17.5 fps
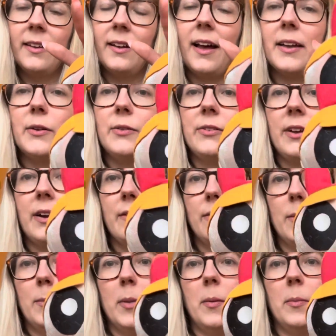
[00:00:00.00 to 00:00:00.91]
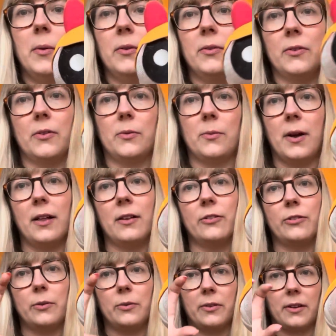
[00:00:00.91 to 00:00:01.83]
I used to have her bubbles as well.
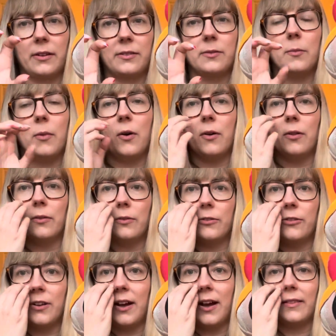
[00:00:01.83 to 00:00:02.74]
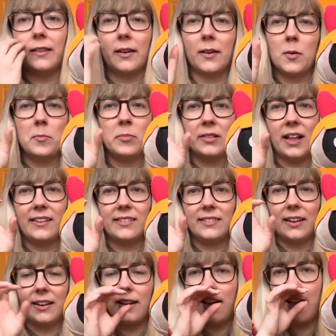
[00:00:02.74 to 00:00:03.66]
She was like smaller and she had like a
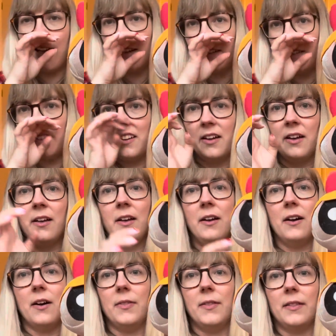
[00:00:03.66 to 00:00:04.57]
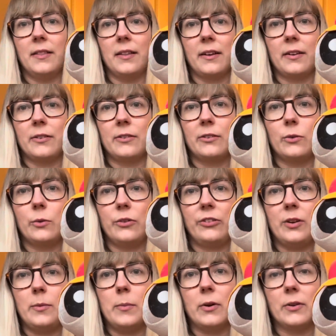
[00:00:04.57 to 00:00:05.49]
plastic head and then like a
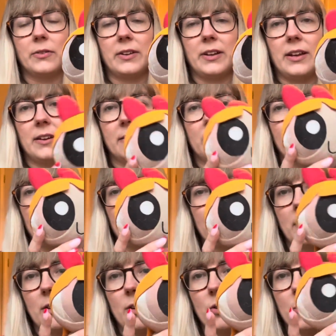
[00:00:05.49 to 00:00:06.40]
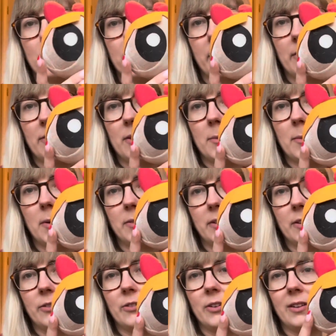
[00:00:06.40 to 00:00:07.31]
squishy body, and then I think you could press her
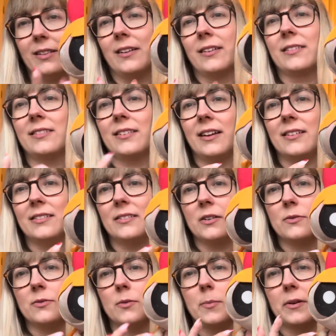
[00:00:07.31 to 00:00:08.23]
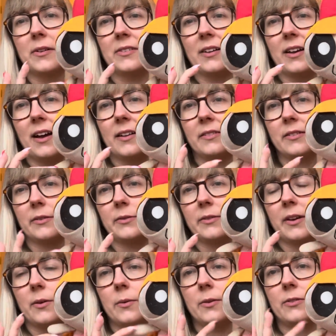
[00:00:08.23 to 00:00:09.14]
body and she'd like say stuff or press her hand, I
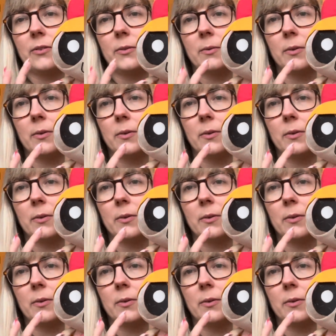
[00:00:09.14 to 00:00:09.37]
forget which it